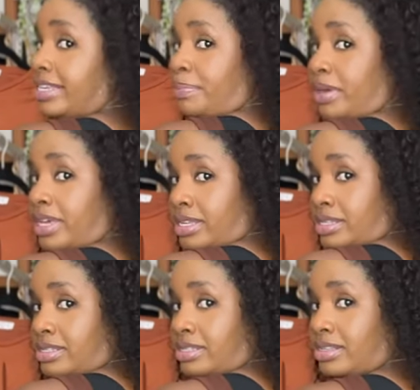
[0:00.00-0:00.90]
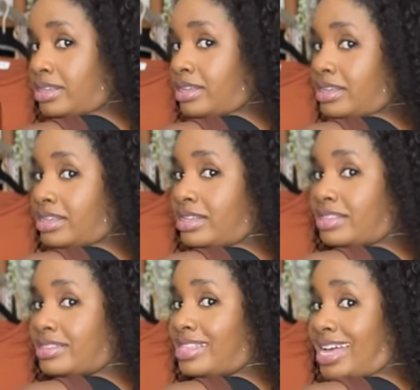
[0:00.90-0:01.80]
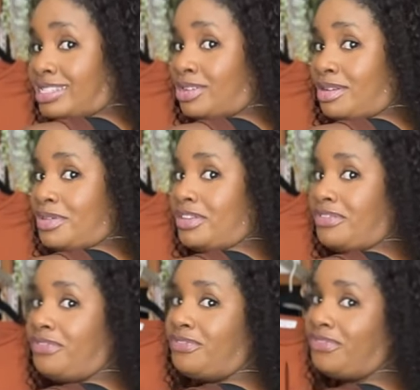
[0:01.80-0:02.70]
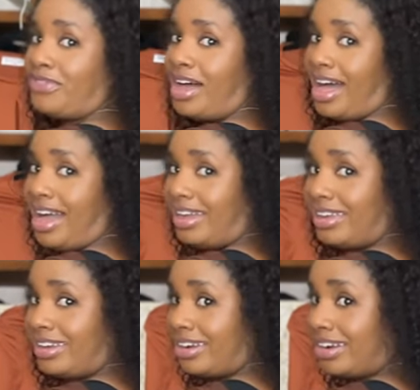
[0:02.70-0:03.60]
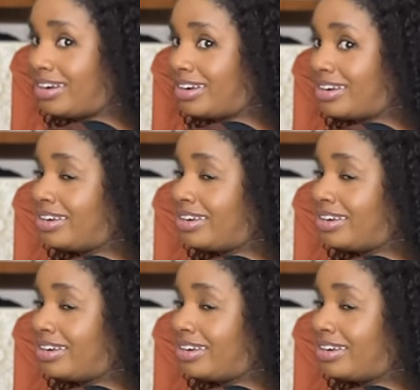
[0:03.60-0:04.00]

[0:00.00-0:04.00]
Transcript: dip is? That's going to be fire.